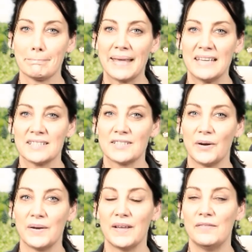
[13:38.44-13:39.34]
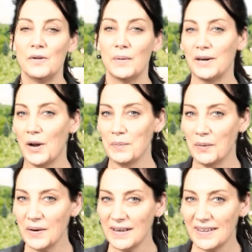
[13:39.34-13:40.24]
So if you want to know
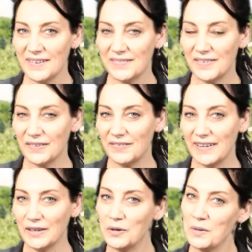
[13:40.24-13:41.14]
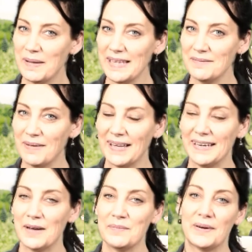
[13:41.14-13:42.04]
more, feel free to call me. My
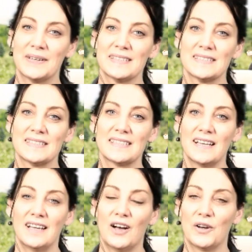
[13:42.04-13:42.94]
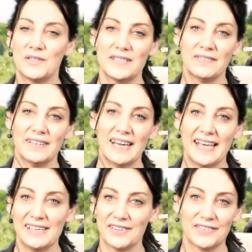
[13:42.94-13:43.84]
number is
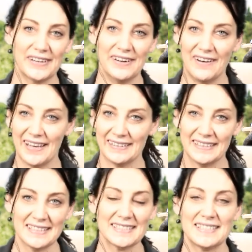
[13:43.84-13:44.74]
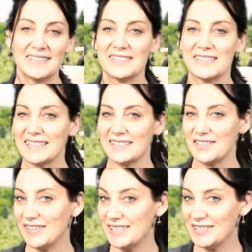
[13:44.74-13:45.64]
07839
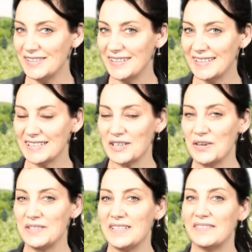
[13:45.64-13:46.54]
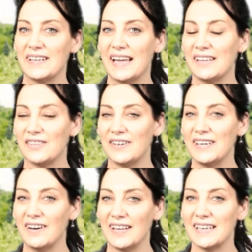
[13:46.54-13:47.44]
7632. That's
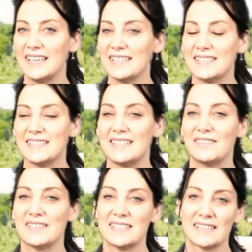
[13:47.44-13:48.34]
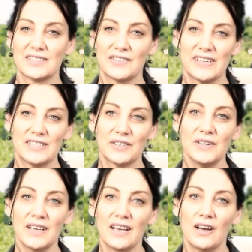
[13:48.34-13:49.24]
07839
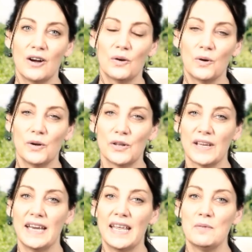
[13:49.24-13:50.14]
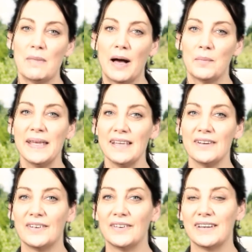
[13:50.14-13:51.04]
7632. Or you can email me
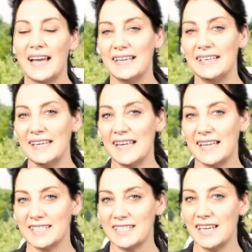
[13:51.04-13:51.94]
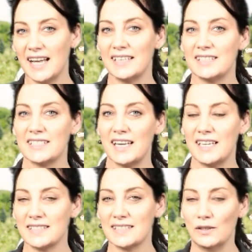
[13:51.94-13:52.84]
on
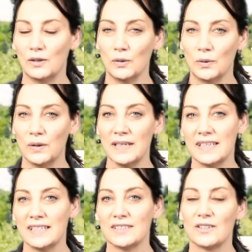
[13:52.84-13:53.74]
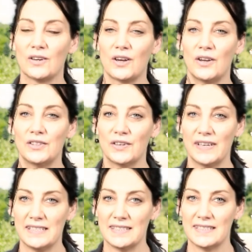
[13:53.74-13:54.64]

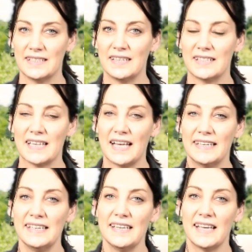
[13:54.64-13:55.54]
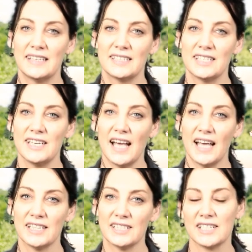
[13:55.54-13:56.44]
hayley@ghslaw.co.nz. That's
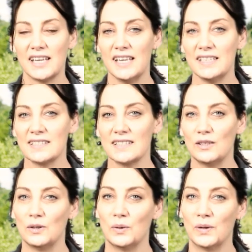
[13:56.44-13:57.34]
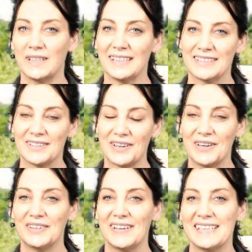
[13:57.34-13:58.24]

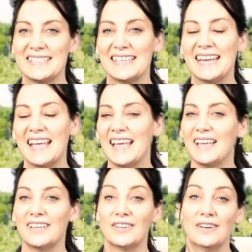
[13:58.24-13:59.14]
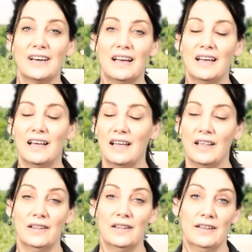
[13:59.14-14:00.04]
hayley@ghslaw.co.nz. And
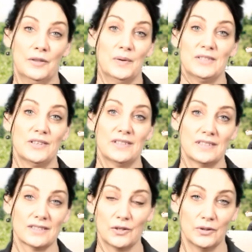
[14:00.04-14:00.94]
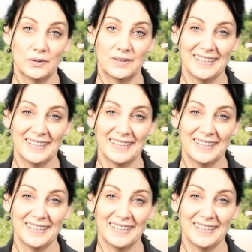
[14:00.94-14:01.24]
otherwise you can just Google.